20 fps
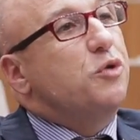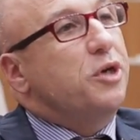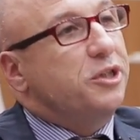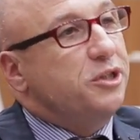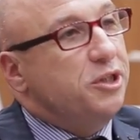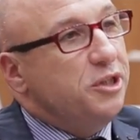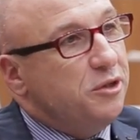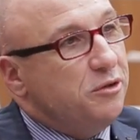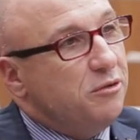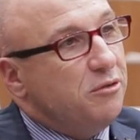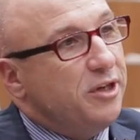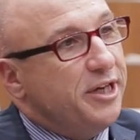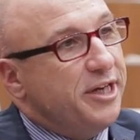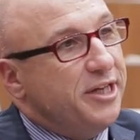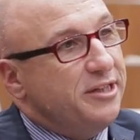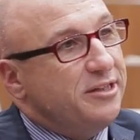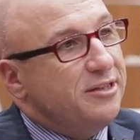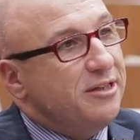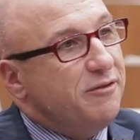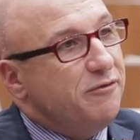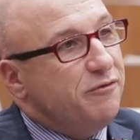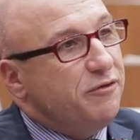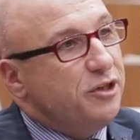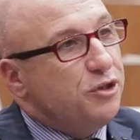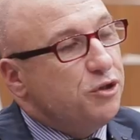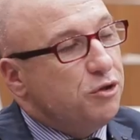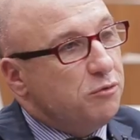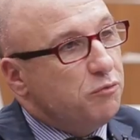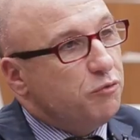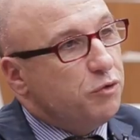articulate a
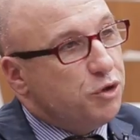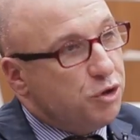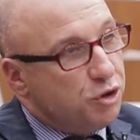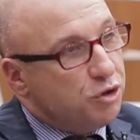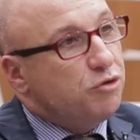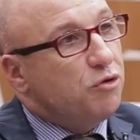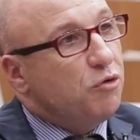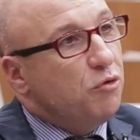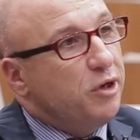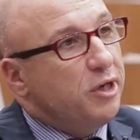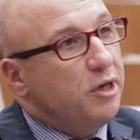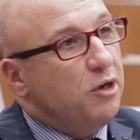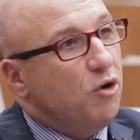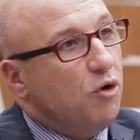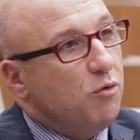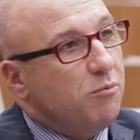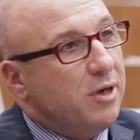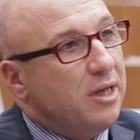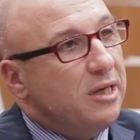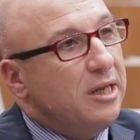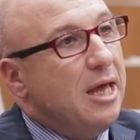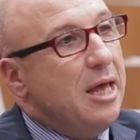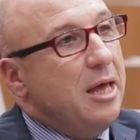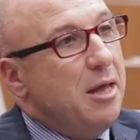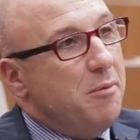vision which is truly global,